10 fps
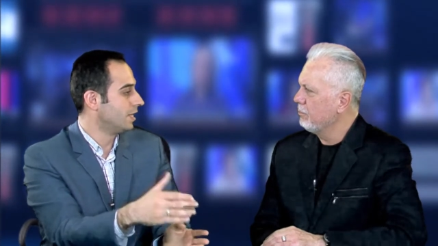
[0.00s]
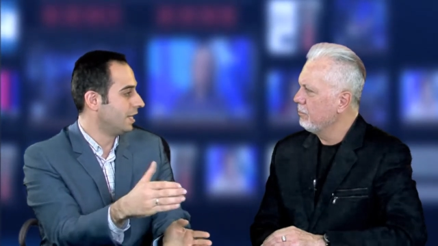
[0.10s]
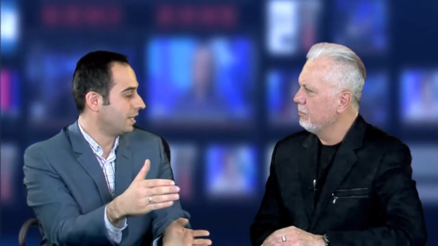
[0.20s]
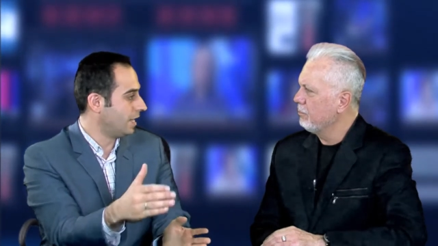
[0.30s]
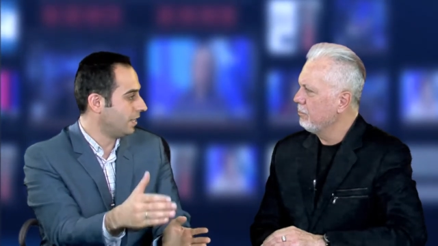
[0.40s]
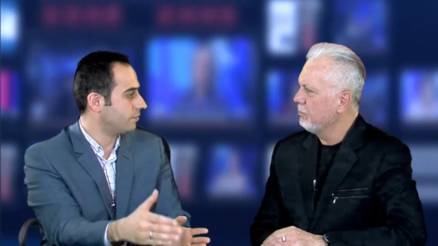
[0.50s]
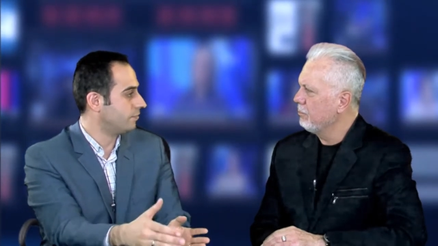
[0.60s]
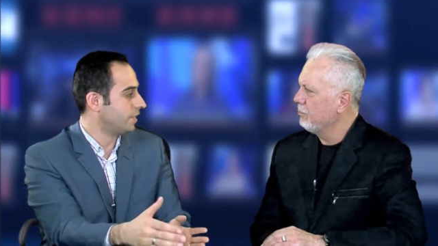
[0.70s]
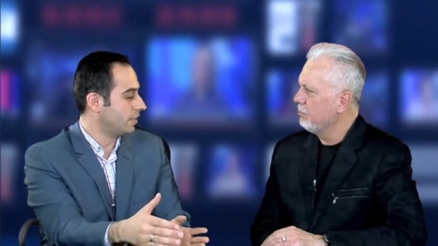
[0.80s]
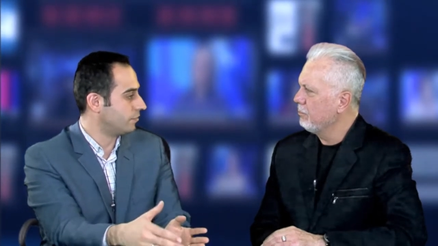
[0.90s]
Speaker 1: Net-
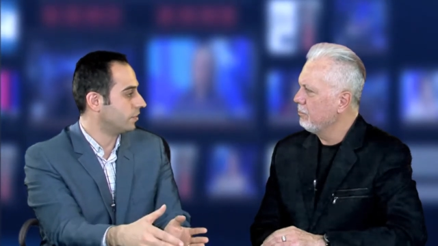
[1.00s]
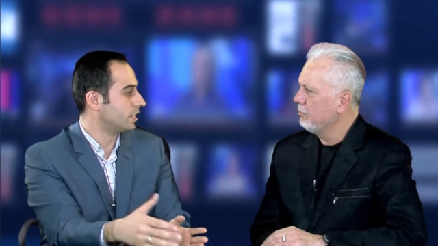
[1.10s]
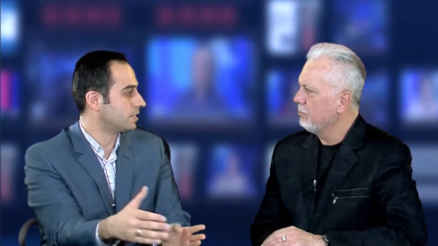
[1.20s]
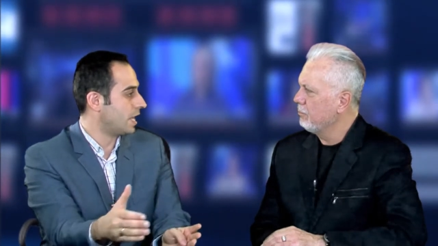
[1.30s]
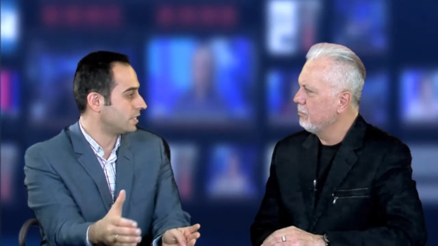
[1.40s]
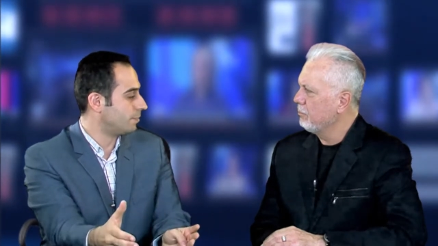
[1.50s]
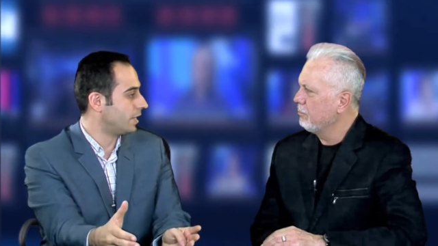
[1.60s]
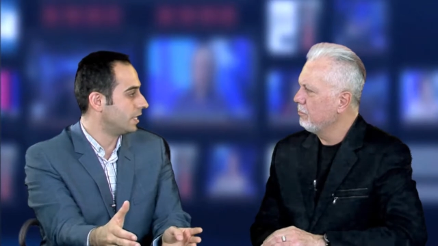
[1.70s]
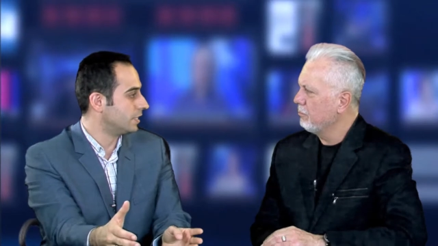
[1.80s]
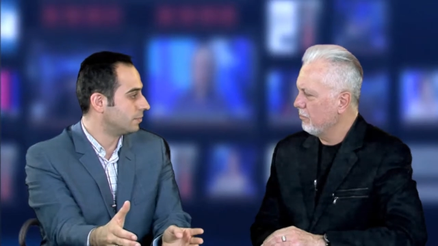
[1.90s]
Netflix has
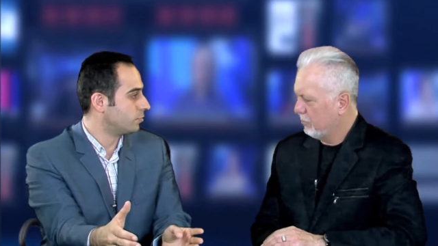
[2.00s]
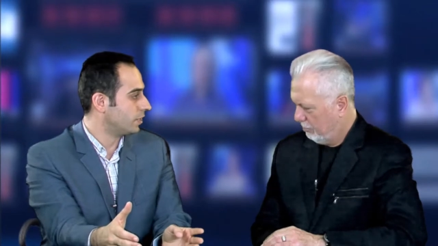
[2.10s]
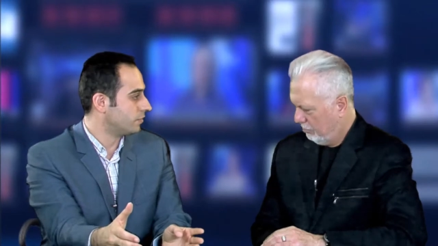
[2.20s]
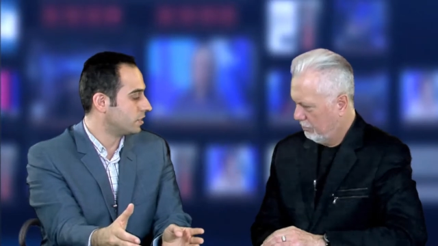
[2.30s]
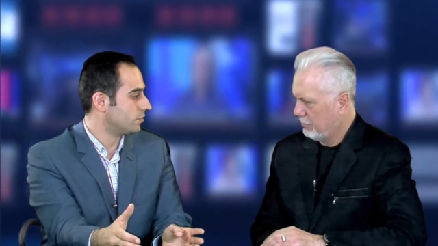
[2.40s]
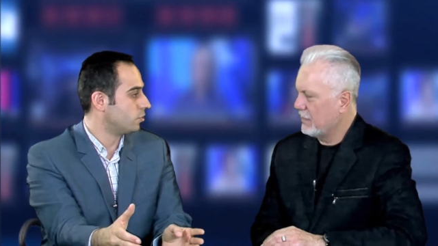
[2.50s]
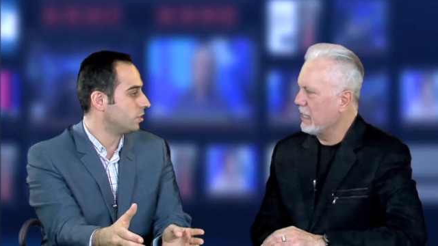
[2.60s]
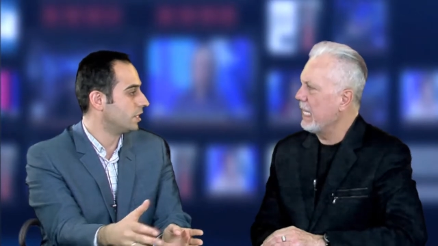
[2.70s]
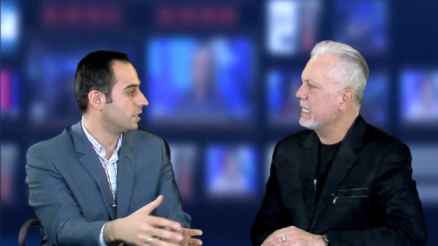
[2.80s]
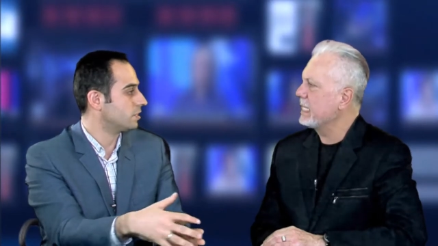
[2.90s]
been in the previous few yes.
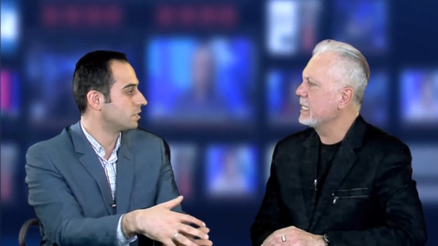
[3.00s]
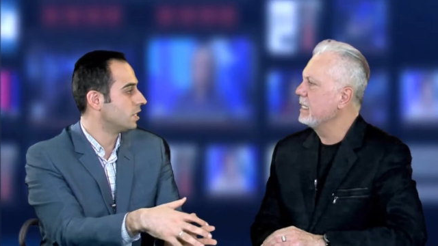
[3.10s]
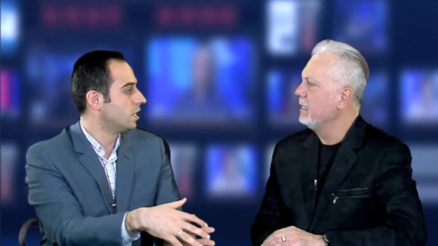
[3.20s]
years.